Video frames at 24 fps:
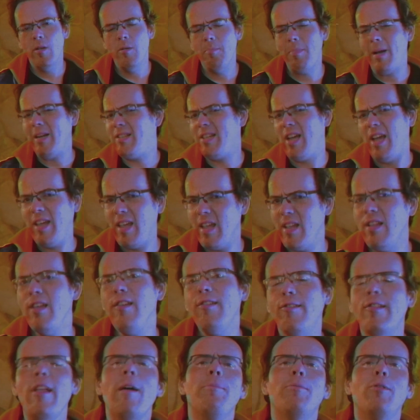By taking
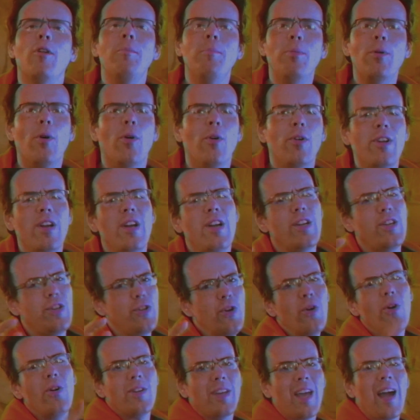these steps on board,
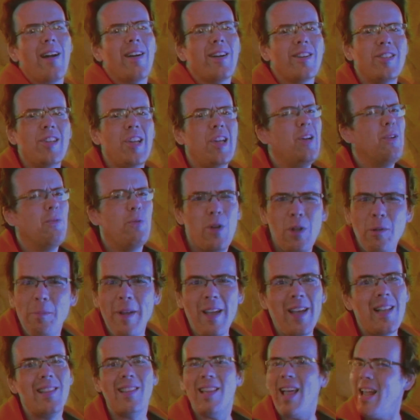your character will be
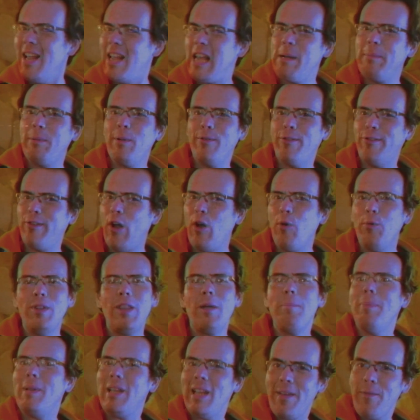a likable soul with
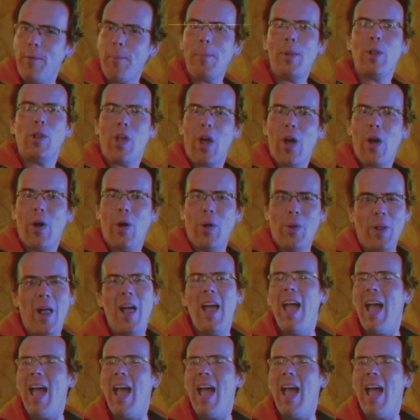a believable goal,